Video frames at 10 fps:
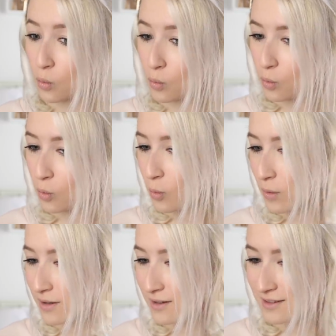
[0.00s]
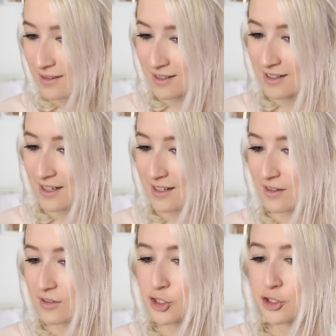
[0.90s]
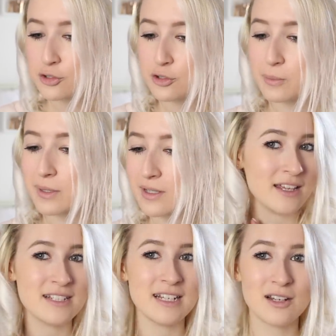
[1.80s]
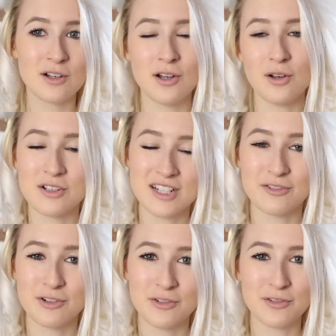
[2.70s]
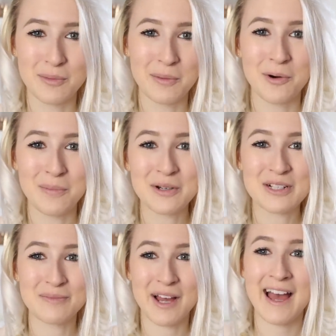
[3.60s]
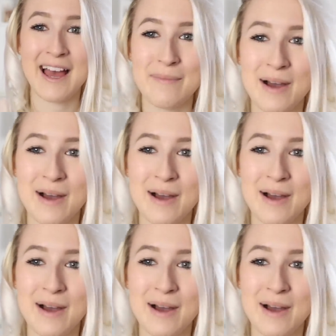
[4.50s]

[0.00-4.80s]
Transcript: Ooh, another tube. It did look a lot different for my prom because my hair